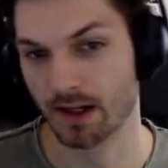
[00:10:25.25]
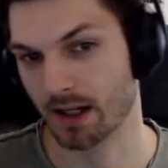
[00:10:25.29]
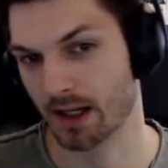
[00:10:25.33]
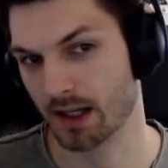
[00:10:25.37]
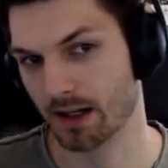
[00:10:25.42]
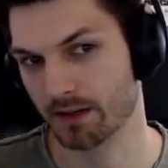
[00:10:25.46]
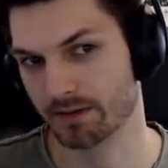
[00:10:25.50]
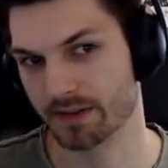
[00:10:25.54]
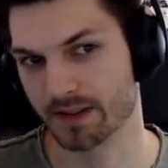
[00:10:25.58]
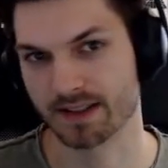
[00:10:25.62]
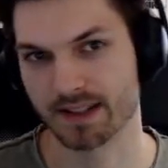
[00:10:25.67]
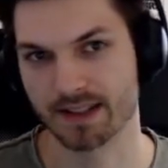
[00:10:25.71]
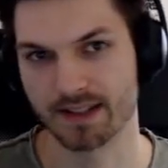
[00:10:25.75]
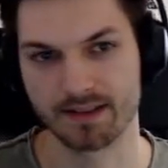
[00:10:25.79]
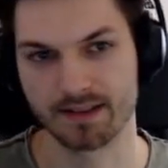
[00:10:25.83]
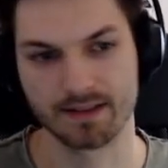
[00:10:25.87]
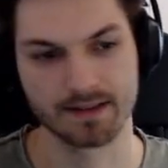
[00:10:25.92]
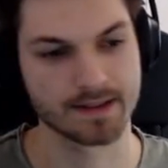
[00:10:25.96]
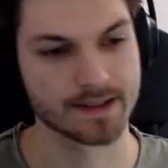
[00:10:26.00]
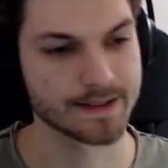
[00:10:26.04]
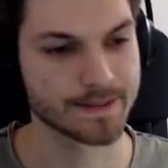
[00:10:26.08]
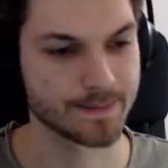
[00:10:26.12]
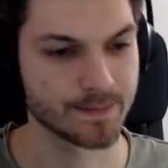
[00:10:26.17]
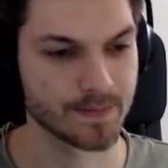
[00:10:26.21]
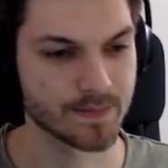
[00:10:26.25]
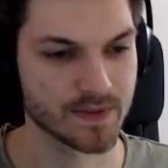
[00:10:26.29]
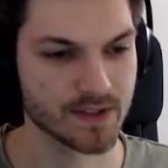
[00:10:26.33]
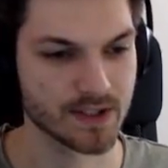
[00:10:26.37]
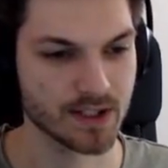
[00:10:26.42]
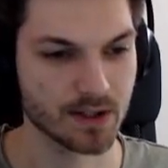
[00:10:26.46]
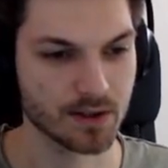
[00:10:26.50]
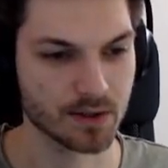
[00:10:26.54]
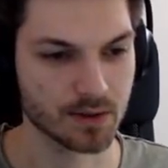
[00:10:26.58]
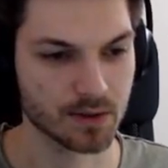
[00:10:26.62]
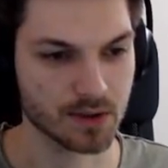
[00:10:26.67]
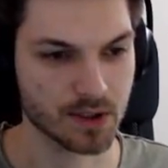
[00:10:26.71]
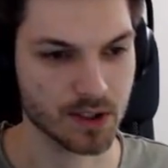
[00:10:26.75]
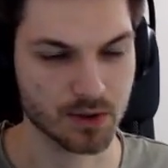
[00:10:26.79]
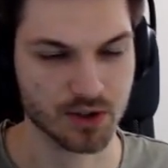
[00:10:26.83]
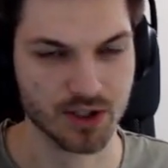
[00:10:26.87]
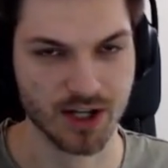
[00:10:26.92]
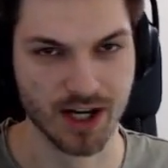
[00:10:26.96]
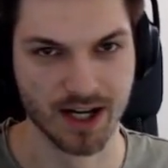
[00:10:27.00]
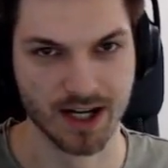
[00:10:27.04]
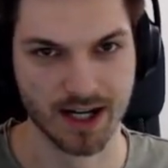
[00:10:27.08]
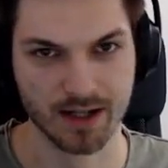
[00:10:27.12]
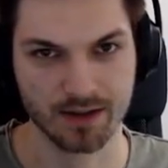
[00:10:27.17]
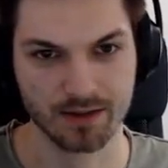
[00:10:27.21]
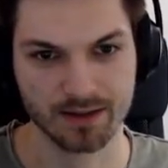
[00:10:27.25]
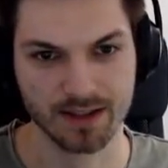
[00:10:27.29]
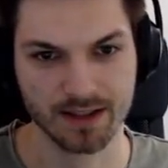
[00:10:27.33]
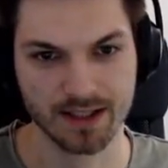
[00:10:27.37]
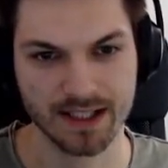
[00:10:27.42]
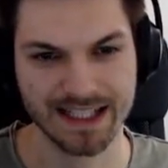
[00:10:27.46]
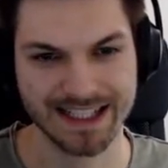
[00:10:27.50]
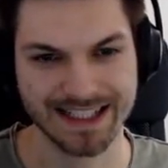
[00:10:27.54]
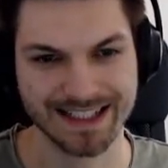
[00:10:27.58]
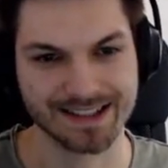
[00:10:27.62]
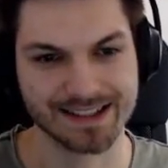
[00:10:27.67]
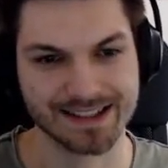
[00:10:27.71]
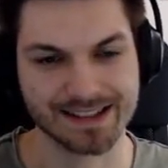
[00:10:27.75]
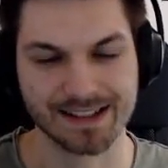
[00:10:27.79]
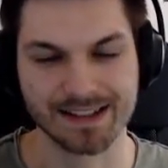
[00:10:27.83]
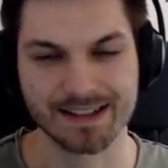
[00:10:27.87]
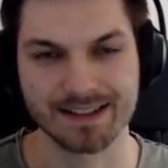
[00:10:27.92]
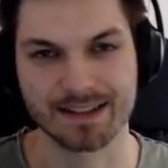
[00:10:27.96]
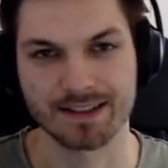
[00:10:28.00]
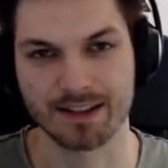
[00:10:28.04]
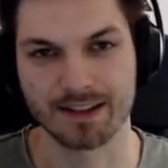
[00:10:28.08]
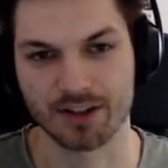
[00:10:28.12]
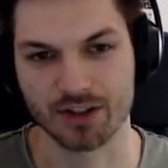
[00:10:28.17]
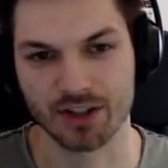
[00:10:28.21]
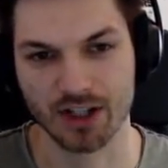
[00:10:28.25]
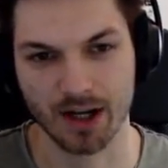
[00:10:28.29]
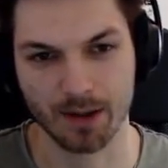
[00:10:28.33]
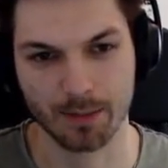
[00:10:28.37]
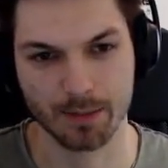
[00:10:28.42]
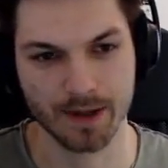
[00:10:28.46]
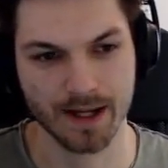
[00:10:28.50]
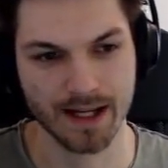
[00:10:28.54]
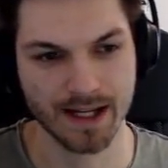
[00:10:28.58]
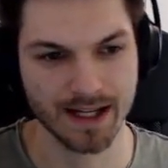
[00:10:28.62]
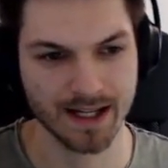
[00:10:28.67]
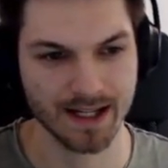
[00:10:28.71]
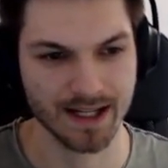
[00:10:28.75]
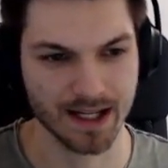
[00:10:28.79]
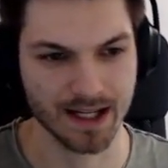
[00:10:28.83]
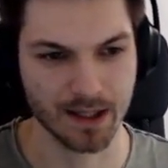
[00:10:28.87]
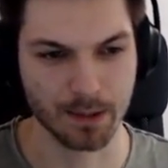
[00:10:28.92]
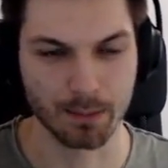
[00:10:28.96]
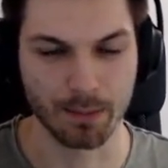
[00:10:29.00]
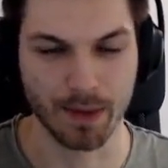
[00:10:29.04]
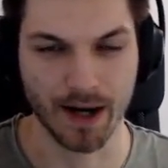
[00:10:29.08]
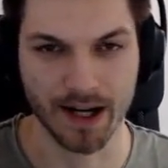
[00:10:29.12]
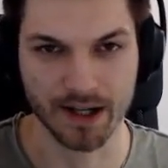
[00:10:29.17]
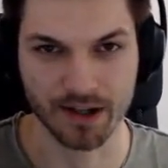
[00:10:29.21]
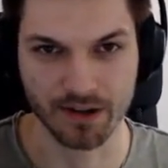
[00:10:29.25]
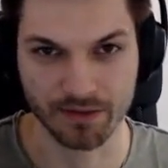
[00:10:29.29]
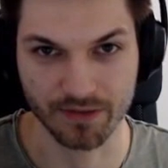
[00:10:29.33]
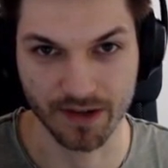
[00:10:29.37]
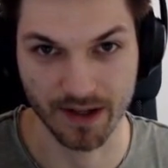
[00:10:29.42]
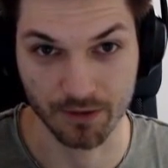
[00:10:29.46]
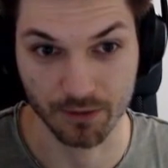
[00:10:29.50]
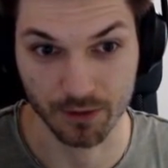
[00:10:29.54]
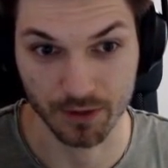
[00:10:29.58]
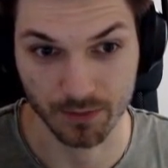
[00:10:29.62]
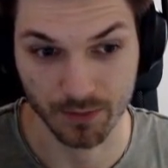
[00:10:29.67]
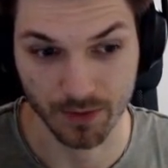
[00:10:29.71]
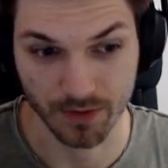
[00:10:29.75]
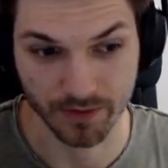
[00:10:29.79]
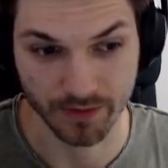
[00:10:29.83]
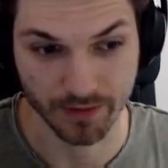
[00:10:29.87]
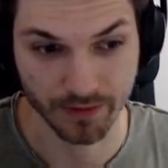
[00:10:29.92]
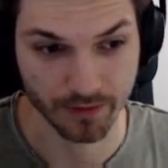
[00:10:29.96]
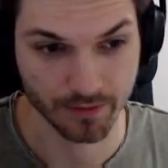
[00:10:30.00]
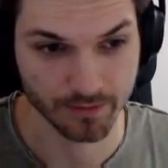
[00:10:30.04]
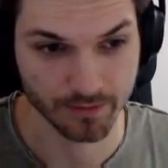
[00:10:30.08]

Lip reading: I love the skins, so go check out the skins in the shop and buy your favorite ones.